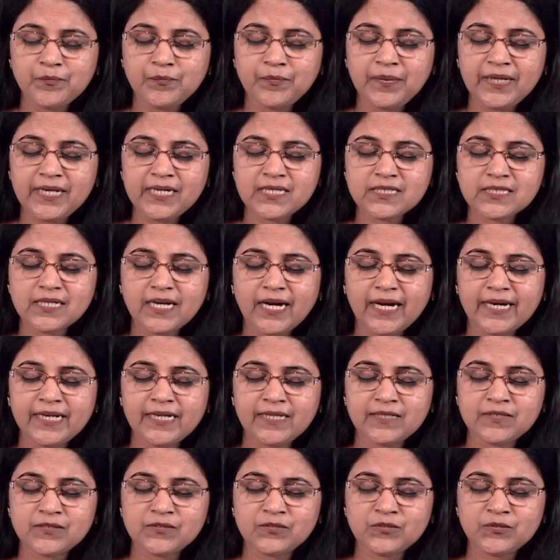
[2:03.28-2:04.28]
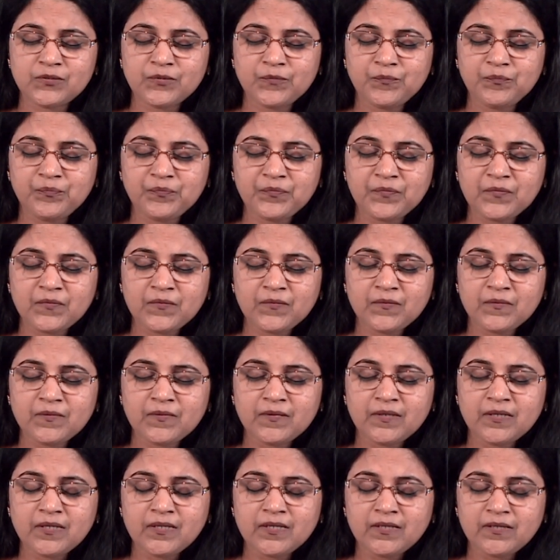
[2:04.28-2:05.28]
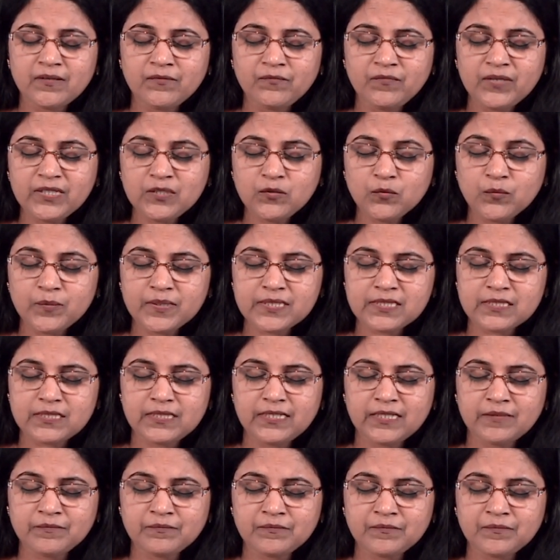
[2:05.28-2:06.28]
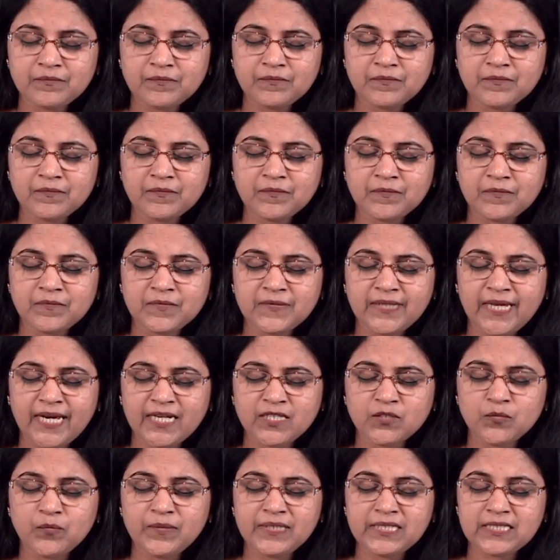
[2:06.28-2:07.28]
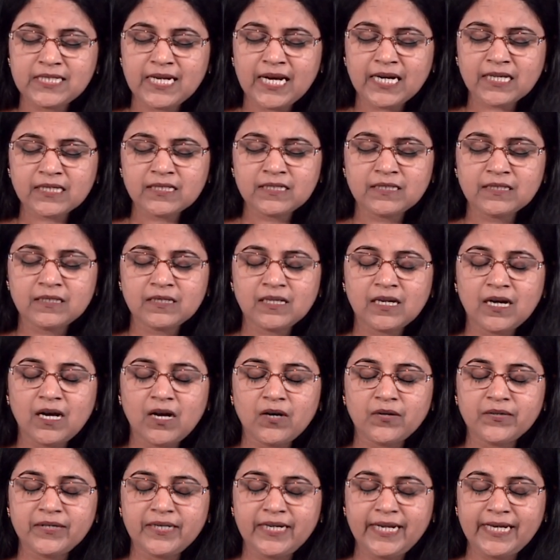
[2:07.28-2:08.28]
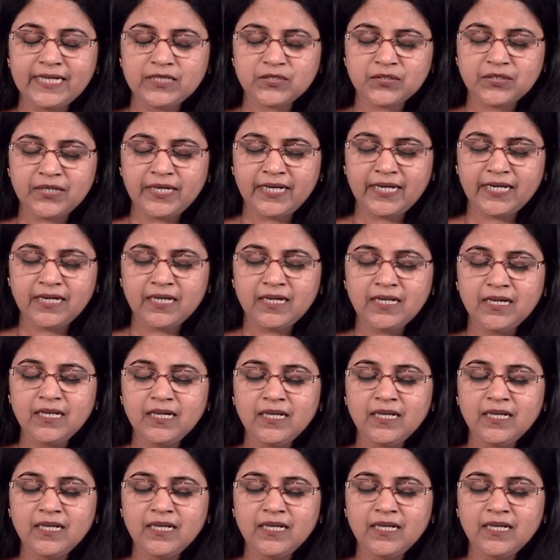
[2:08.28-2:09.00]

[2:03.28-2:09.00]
please guide us with wisdom that we tackle our day-to-day